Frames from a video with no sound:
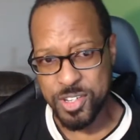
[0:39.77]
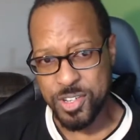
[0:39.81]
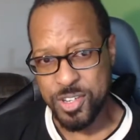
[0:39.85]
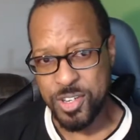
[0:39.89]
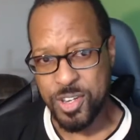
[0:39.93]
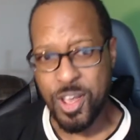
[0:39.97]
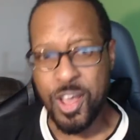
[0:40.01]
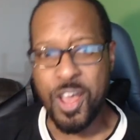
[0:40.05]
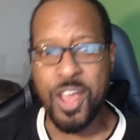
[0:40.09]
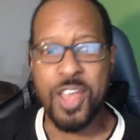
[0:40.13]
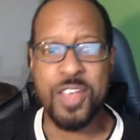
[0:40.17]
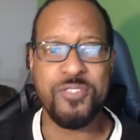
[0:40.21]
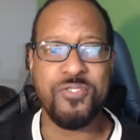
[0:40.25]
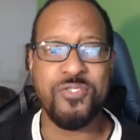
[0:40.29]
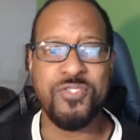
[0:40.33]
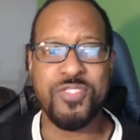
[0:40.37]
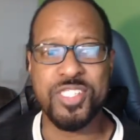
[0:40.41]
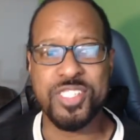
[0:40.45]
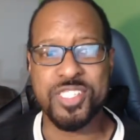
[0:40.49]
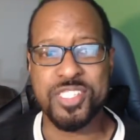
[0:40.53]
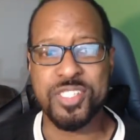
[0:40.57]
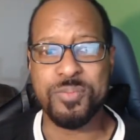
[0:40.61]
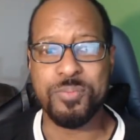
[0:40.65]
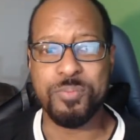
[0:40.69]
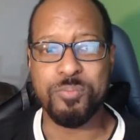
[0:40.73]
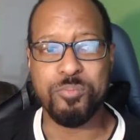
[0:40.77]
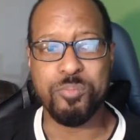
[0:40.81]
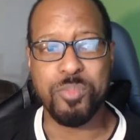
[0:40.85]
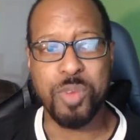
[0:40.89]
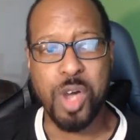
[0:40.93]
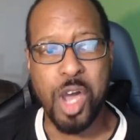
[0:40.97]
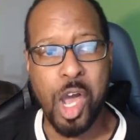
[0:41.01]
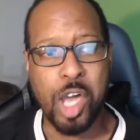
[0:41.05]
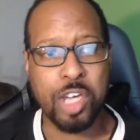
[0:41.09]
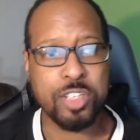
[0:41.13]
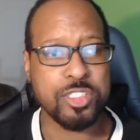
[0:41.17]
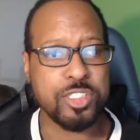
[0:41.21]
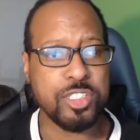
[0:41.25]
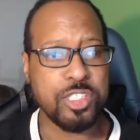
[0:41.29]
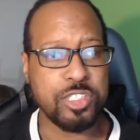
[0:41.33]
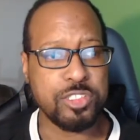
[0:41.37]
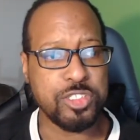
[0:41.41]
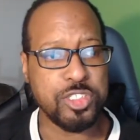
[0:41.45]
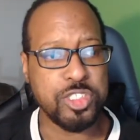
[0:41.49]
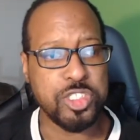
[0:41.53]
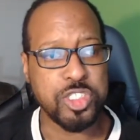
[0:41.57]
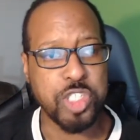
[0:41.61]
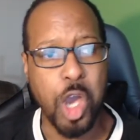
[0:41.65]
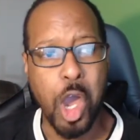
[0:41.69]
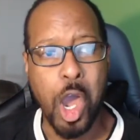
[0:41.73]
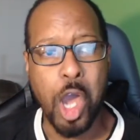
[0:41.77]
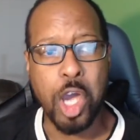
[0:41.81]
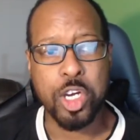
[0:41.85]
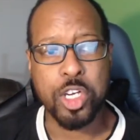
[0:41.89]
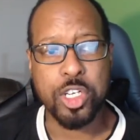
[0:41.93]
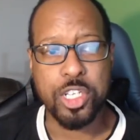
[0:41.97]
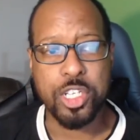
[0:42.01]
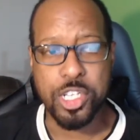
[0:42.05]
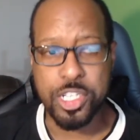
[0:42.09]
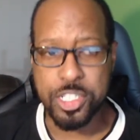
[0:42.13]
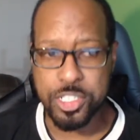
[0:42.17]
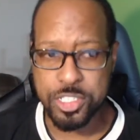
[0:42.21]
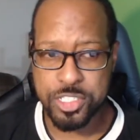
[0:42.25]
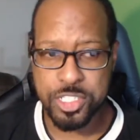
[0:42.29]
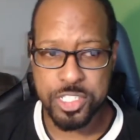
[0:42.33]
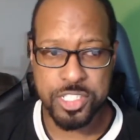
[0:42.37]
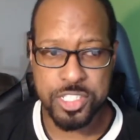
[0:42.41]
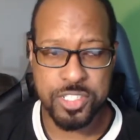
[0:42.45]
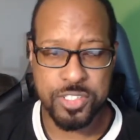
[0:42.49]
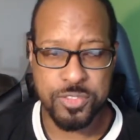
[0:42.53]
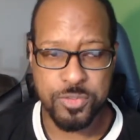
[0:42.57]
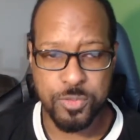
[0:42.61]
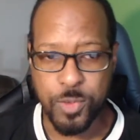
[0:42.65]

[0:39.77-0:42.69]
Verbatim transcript: Life is a box of chocolates.